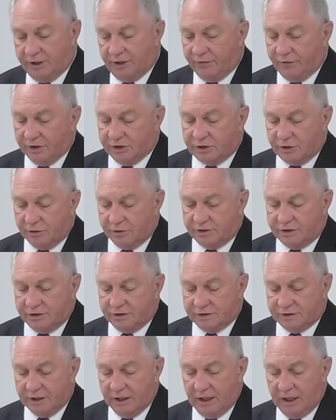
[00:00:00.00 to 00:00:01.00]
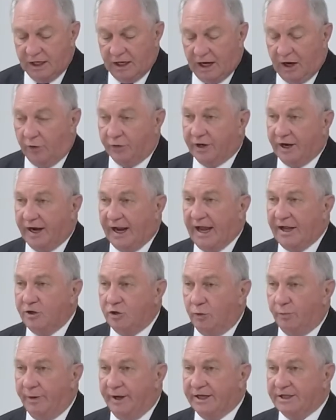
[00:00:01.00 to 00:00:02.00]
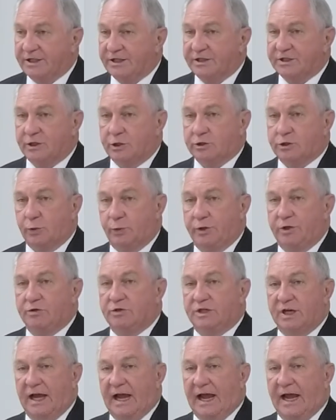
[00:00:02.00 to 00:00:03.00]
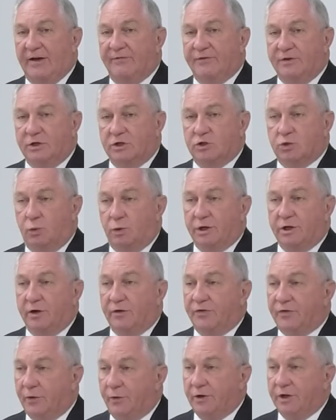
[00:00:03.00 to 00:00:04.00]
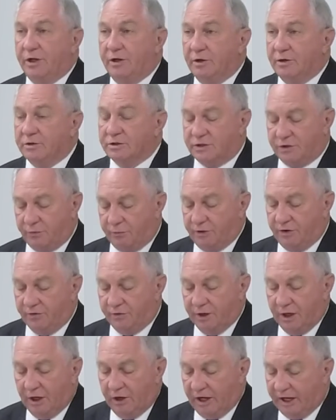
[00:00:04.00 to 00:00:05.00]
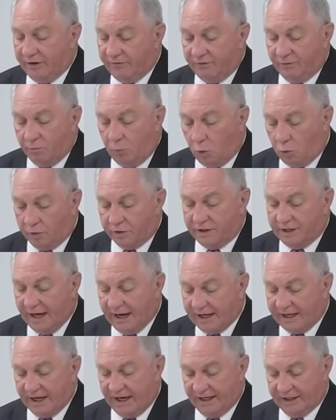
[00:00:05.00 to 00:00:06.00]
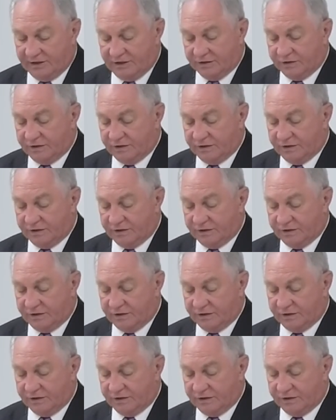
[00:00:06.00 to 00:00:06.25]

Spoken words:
and the churches on an annual basis as we used to have in 20 or 30 years, three or even more decades.